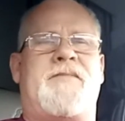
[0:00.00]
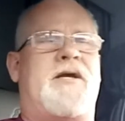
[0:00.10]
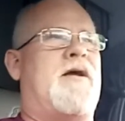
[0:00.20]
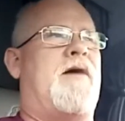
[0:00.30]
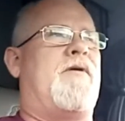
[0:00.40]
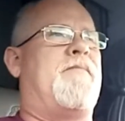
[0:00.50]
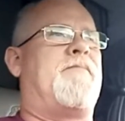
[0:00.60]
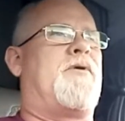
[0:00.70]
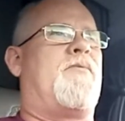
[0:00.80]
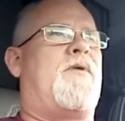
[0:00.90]
I mean, I
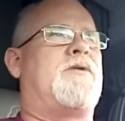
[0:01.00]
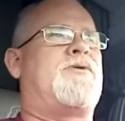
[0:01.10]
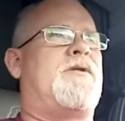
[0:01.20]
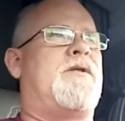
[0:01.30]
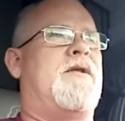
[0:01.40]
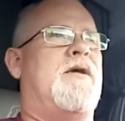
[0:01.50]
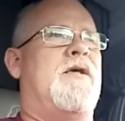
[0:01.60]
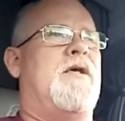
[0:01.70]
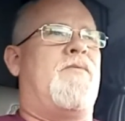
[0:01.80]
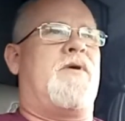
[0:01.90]
remember watching
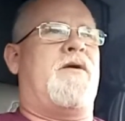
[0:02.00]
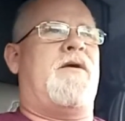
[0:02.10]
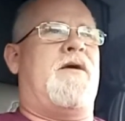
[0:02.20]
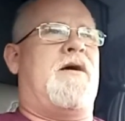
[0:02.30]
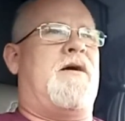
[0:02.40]
an